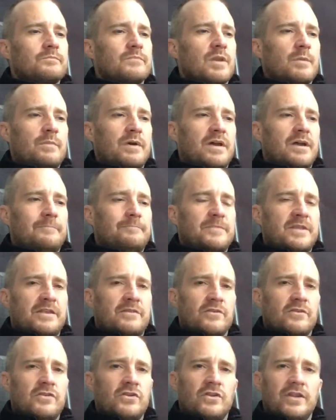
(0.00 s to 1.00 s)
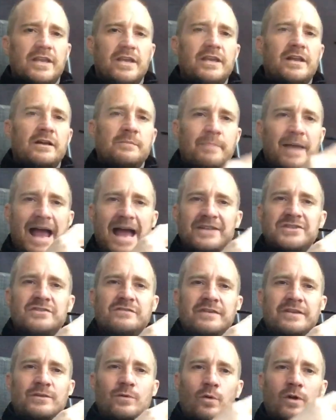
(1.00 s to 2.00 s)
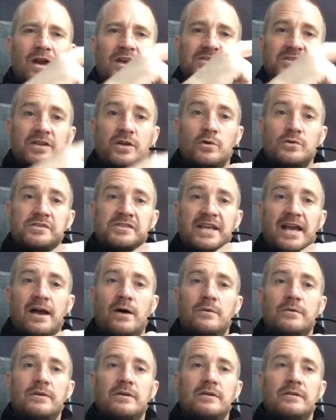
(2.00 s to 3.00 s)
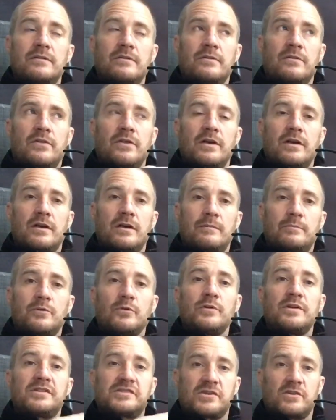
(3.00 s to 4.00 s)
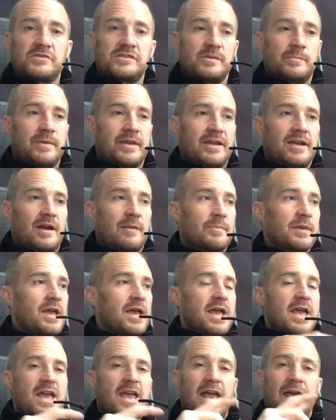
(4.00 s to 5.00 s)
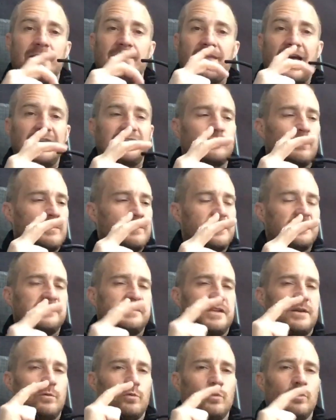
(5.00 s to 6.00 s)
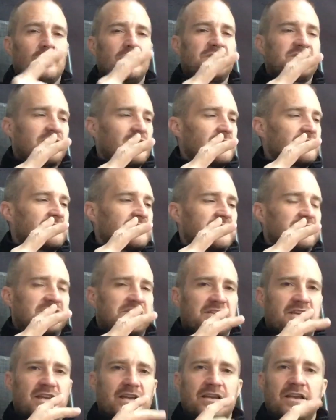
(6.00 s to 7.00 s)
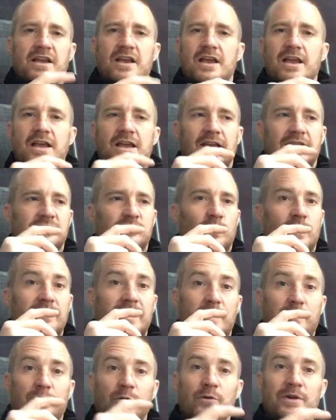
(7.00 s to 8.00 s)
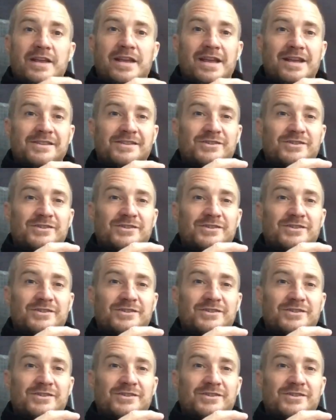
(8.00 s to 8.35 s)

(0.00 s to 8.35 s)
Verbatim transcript: But either you'll hit a patch of it or as it goes down, the perique starts to pick up. And that's when this thing really starts to sing, is when that perique hits.